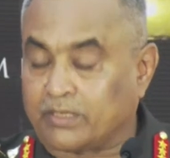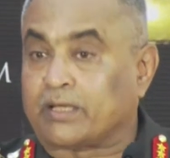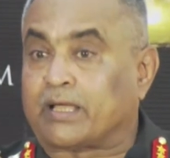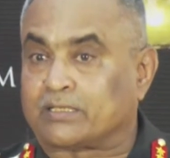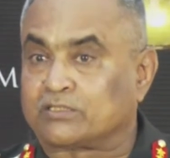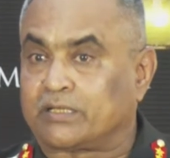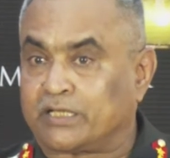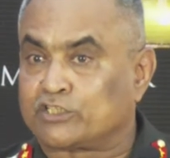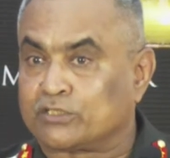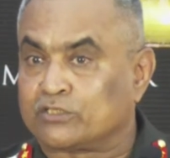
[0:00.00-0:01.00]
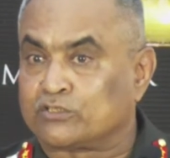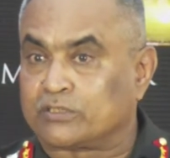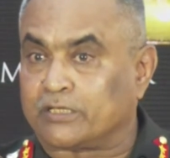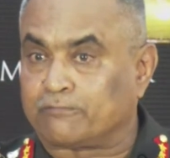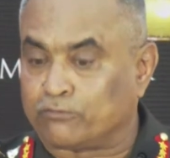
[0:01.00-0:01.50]
As the nation's
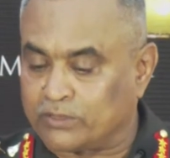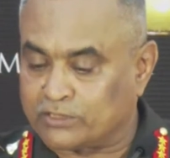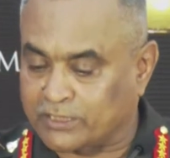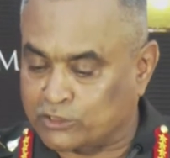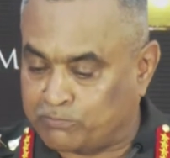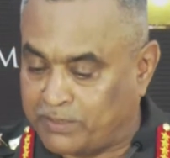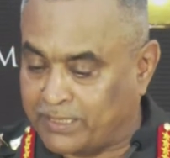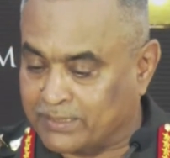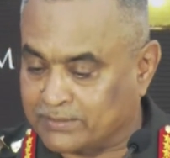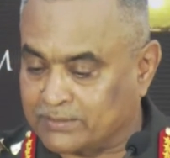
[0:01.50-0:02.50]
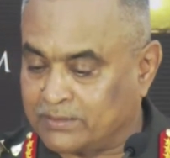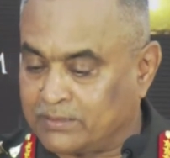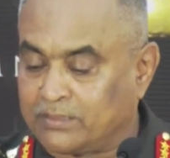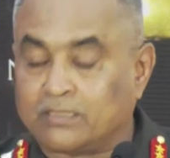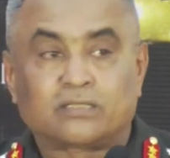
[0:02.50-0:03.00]
influence expands,
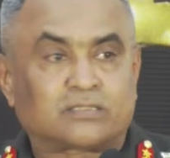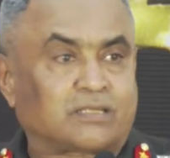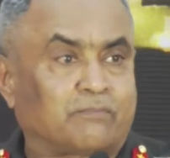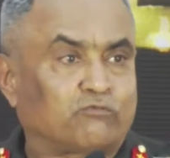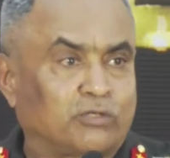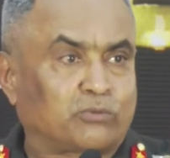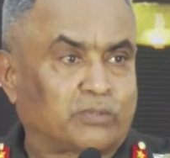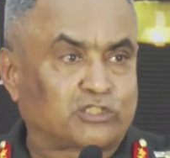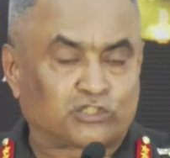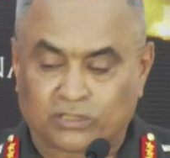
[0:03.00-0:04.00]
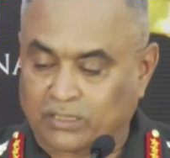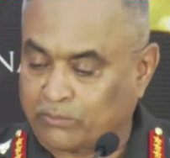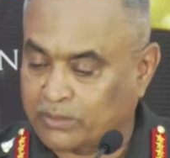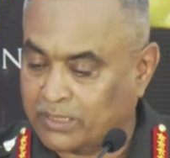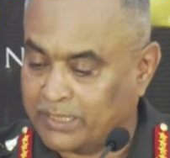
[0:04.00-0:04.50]
some will question
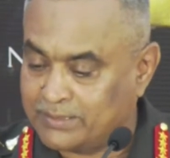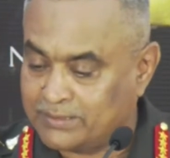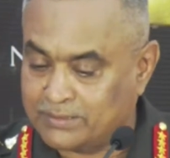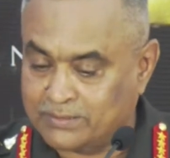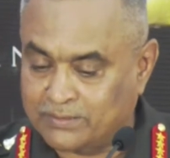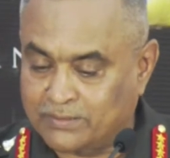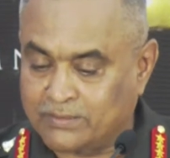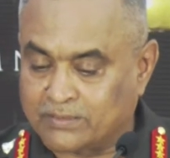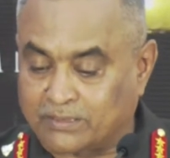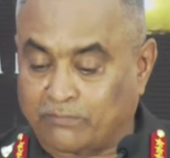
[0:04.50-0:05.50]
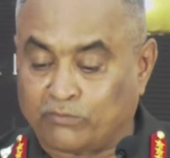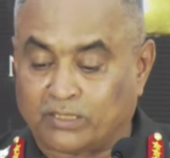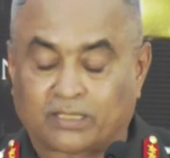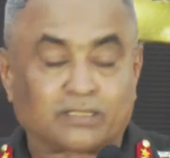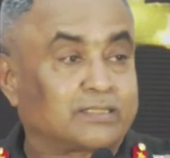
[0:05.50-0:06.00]
our rise, some will
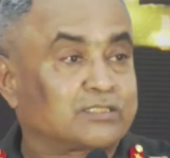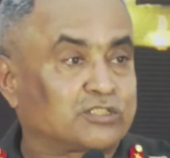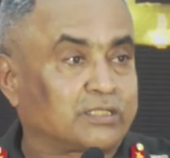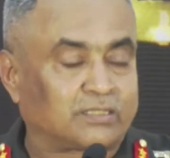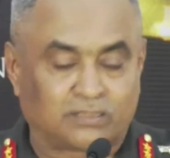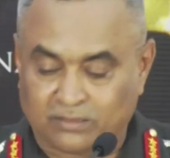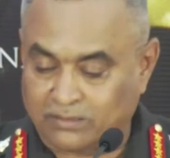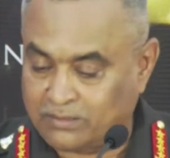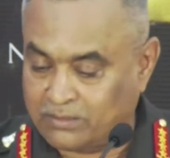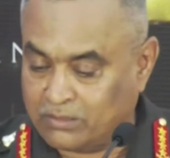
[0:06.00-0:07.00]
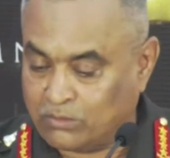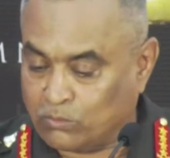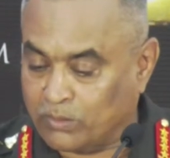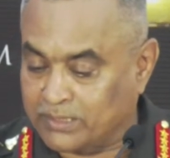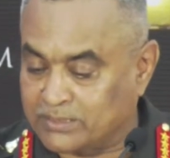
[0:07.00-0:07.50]
contest it,
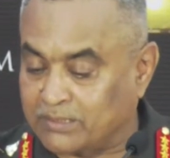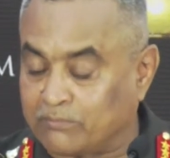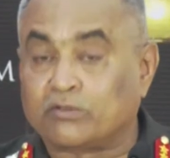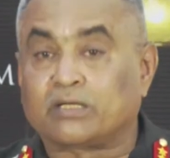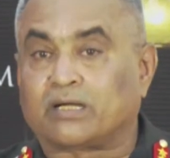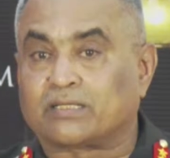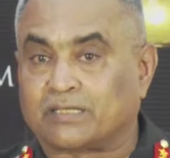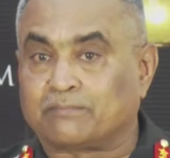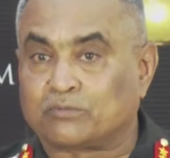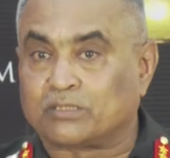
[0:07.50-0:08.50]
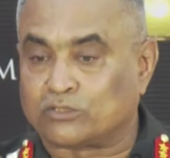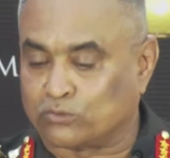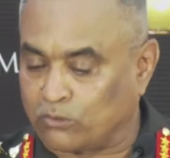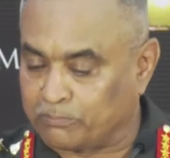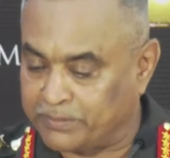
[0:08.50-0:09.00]
while some will attempt to
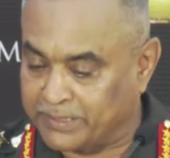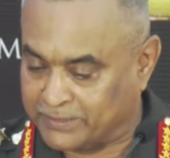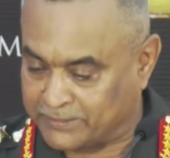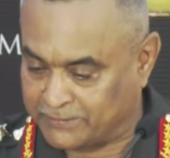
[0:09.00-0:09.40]
compete.